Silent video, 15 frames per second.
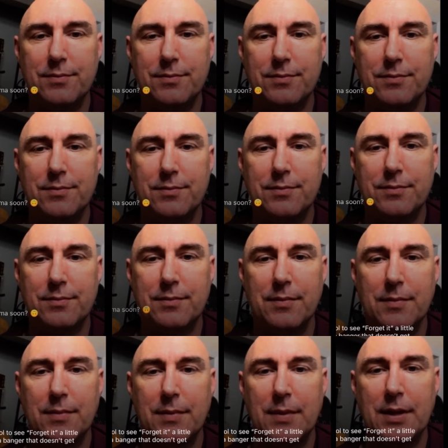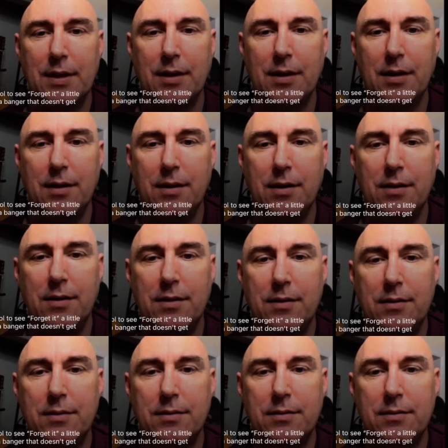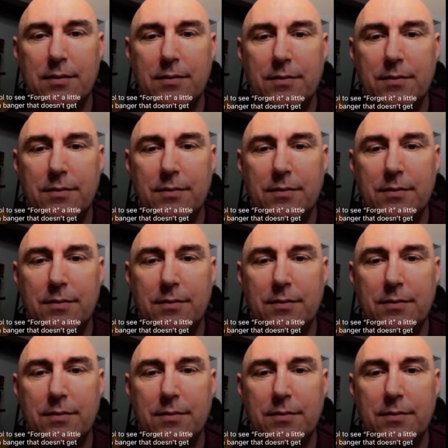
This person isn't speaking.